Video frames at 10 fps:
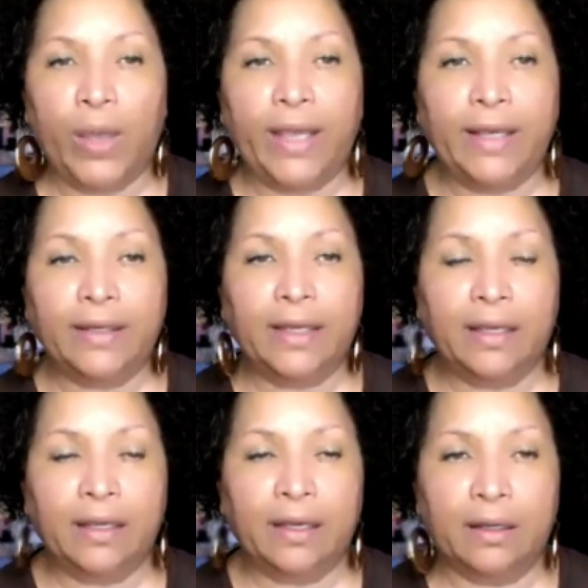
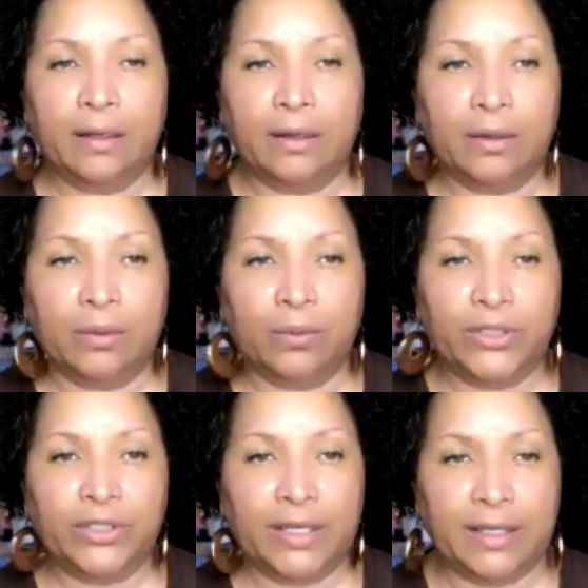Awakening,
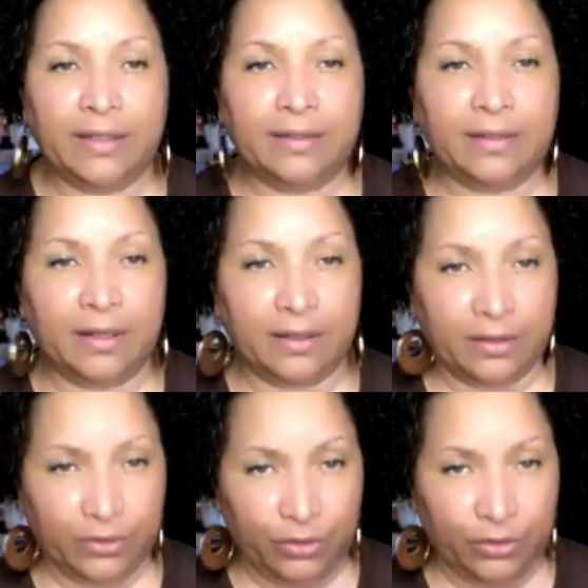which is